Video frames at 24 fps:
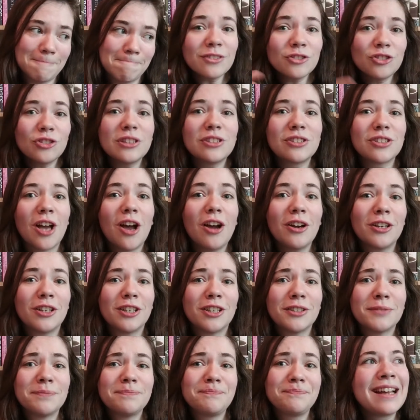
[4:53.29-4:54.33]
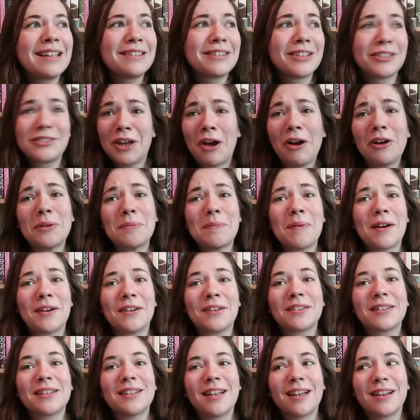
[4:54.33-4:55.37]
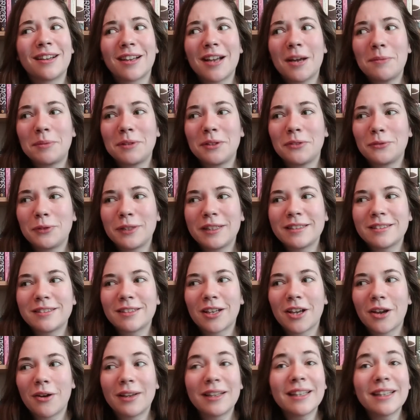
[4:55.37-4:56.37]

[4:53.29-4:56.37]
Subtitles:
I actually saw her at the dog park a couple of weeks ago.